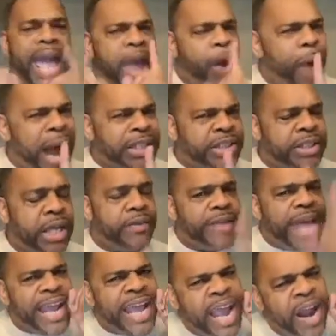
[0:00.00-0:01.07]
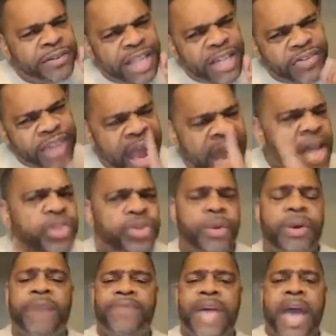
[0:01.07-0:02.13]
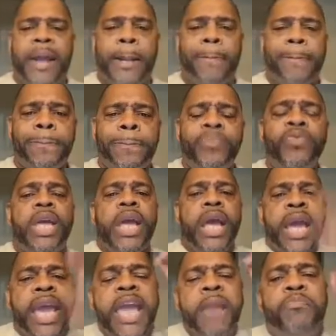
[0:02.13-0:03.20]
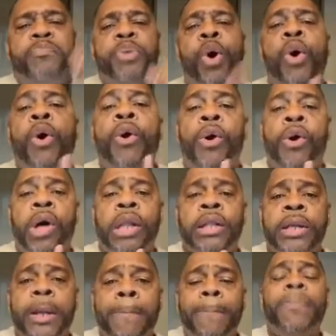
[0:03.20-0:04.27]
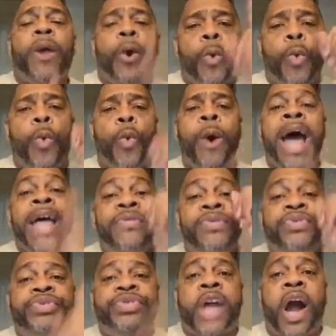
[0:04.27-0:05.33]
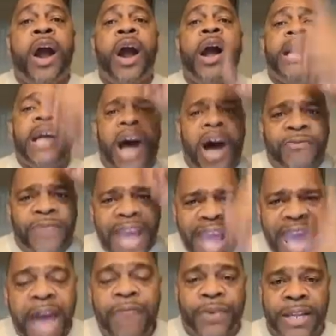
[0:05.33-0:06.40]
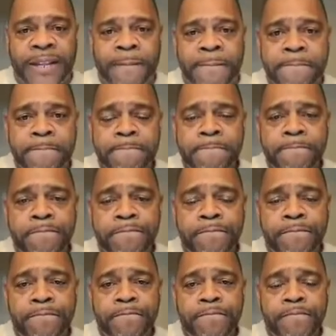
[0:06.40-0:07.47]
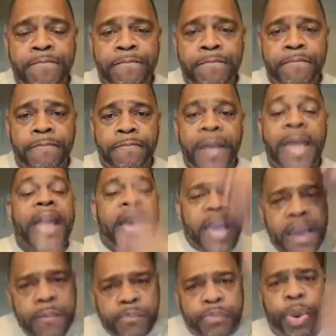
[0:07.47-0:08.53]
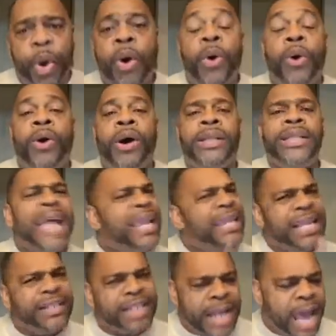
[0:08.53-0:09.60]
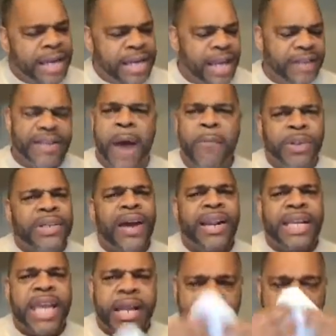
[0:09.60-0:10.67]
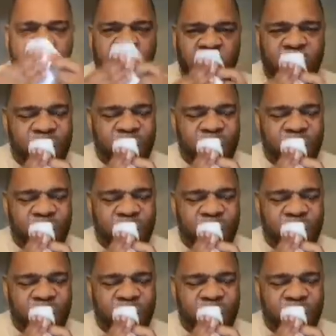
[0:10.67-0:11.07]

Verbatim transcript: And watch this. Now here's the danger of that. He pulled one third of heaven. He pulled. Now listen at this. I want y'all to get this.